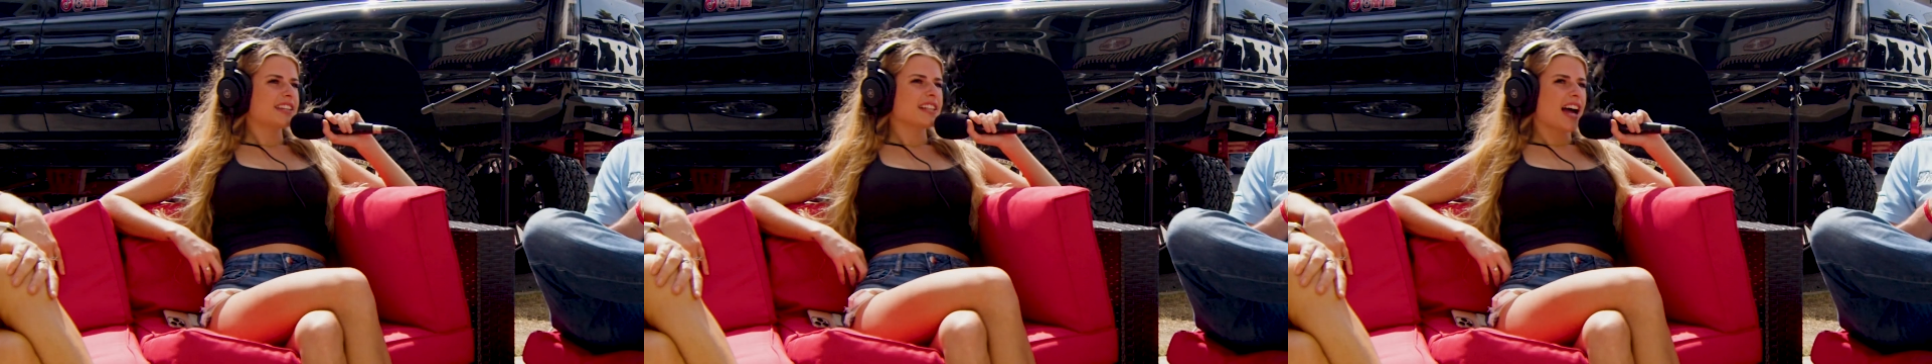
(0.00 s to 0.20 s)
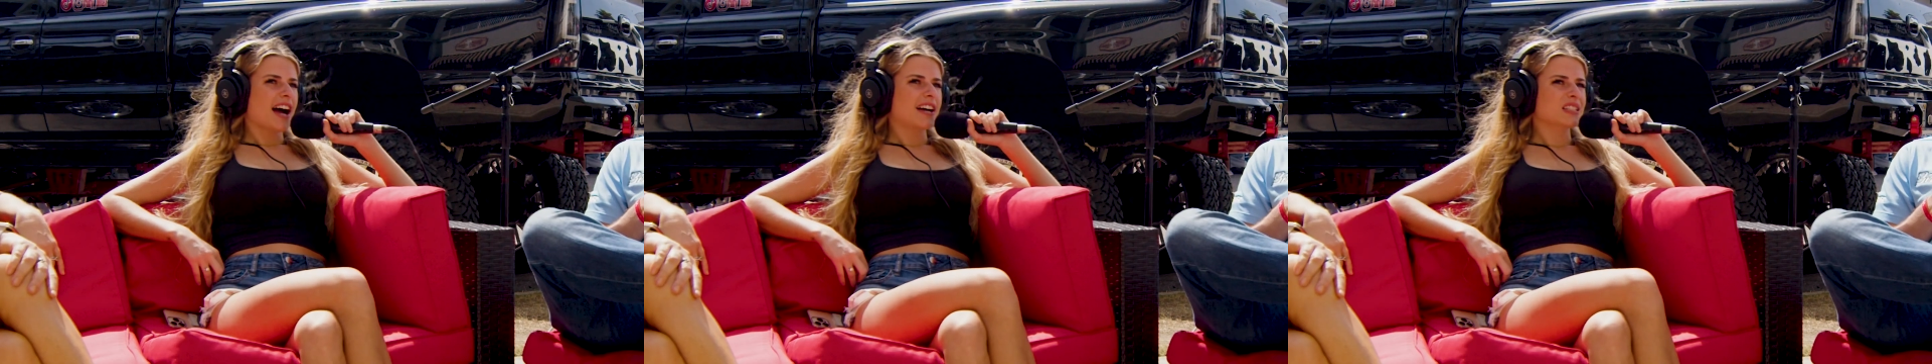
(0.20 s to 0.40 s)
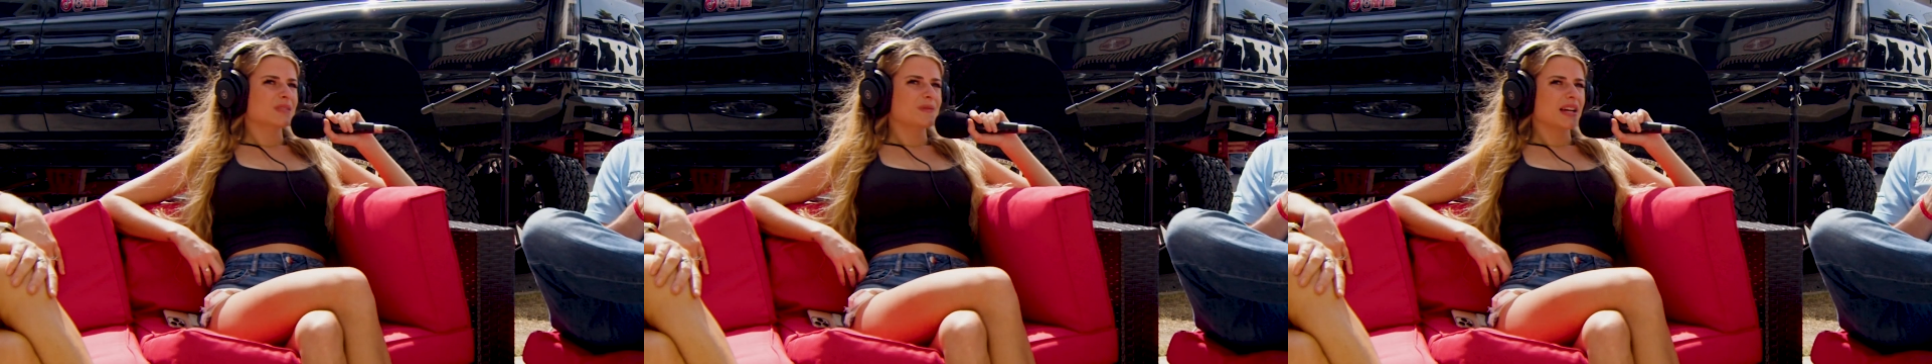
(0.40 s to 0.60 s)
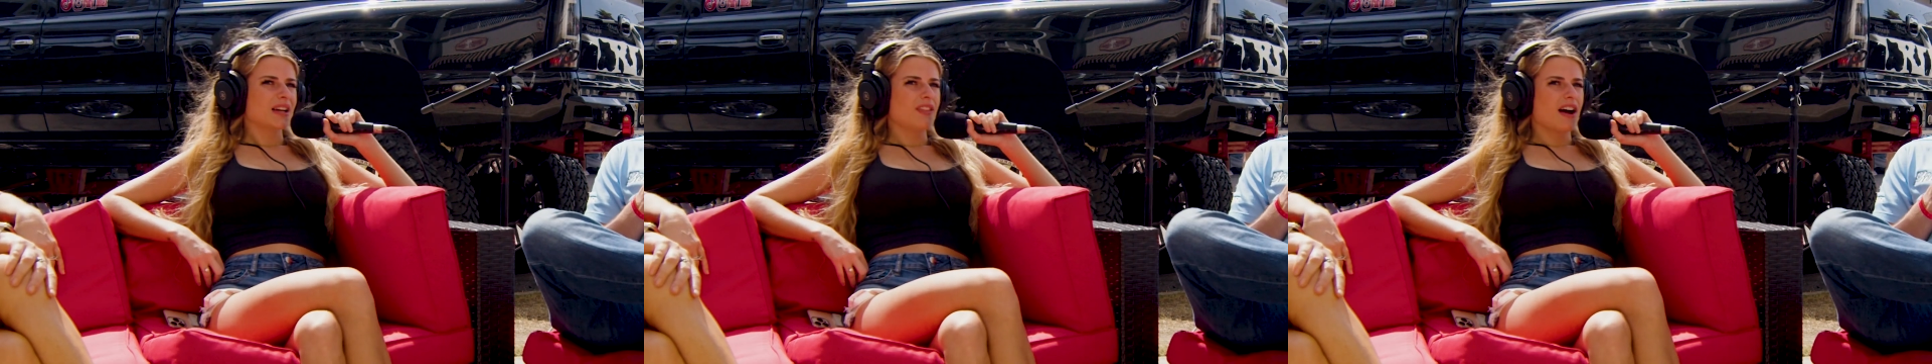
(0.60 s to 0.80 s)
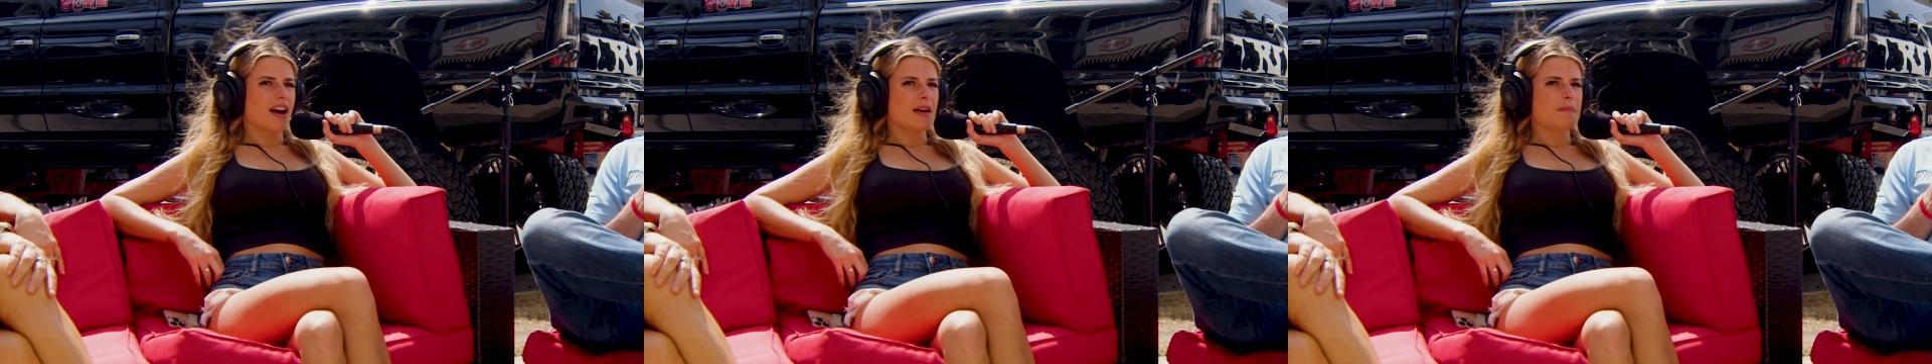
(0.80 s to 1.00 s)
ask me a
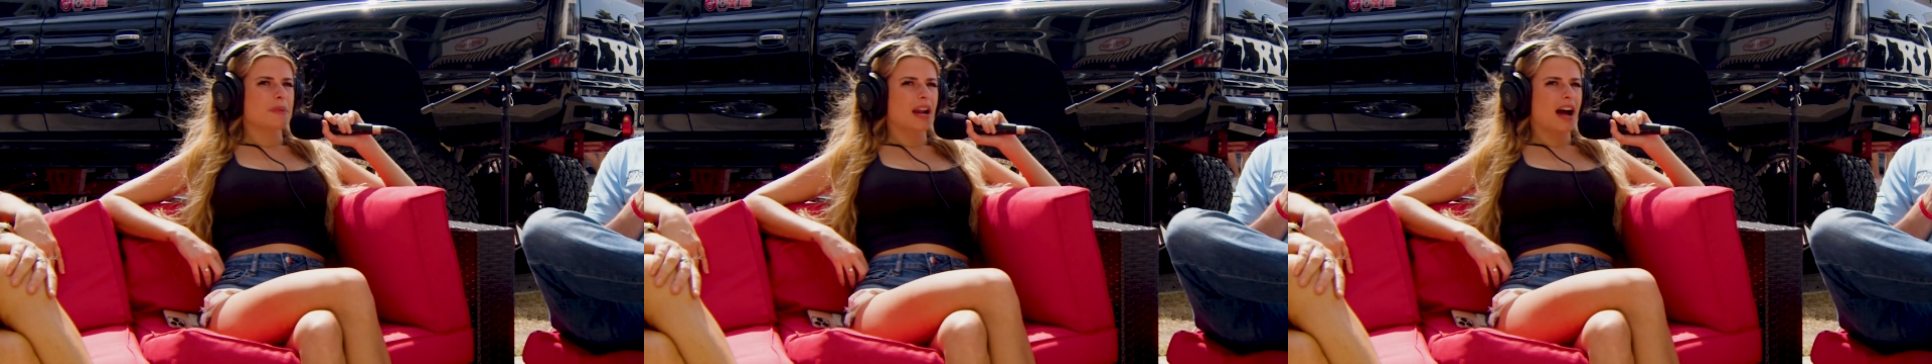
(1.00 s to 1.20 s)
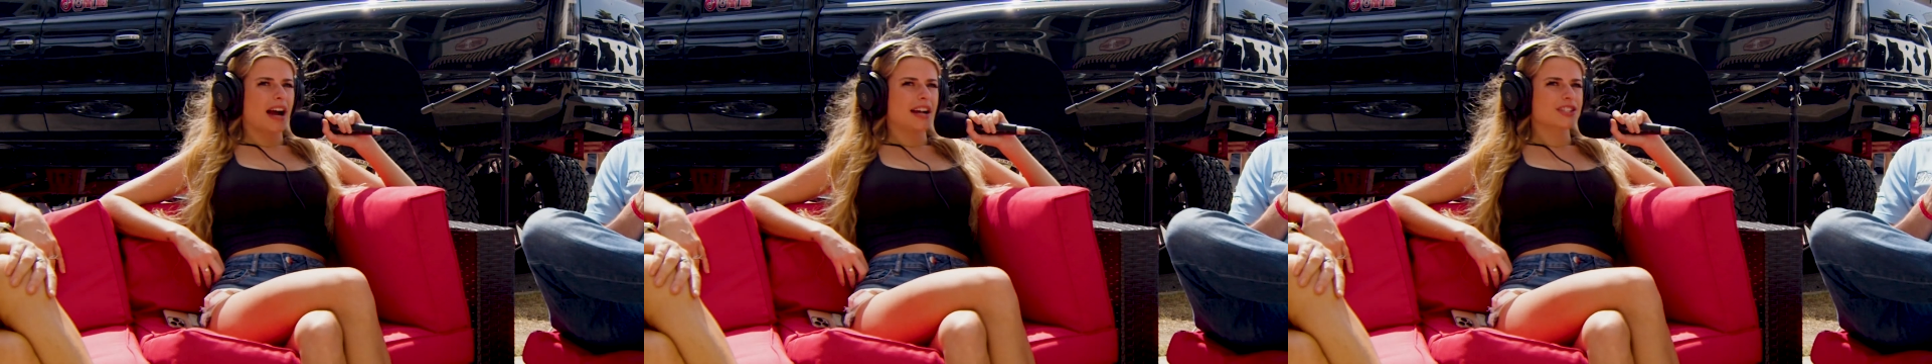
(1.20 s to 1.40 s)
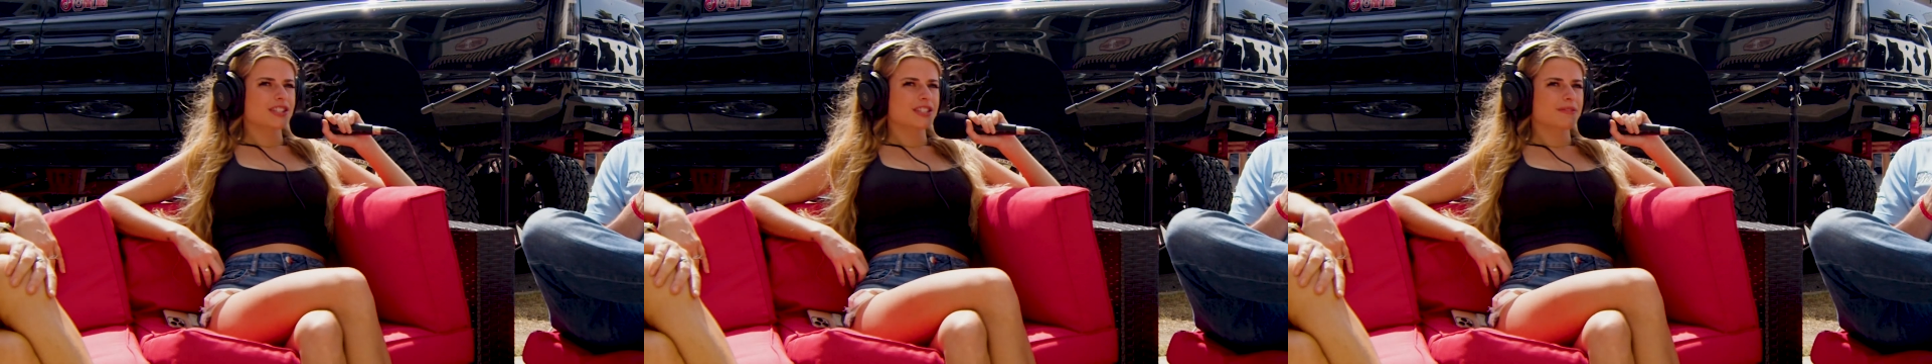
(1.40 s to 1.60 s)
lot, but I